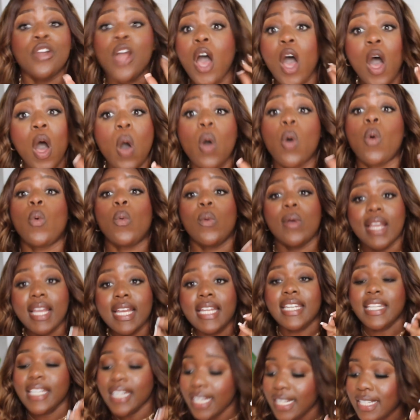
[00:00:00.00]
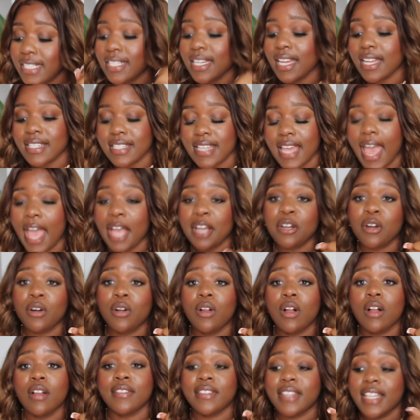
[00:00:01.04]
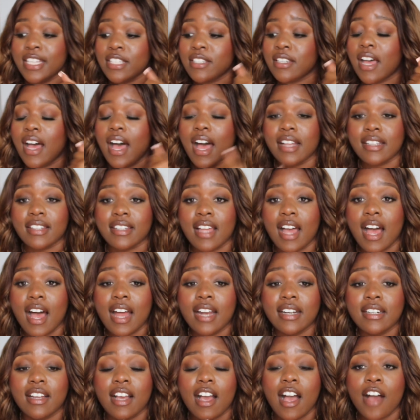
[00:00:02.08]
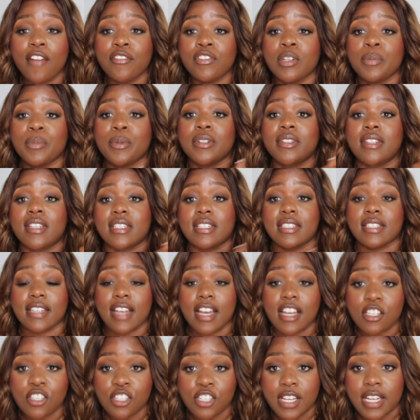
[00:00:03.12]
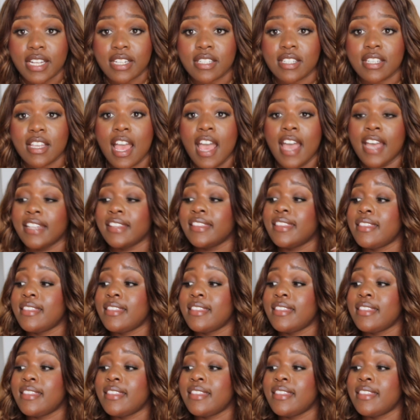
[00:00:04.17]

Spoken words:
No, we need to tackle these uncomfortable discussions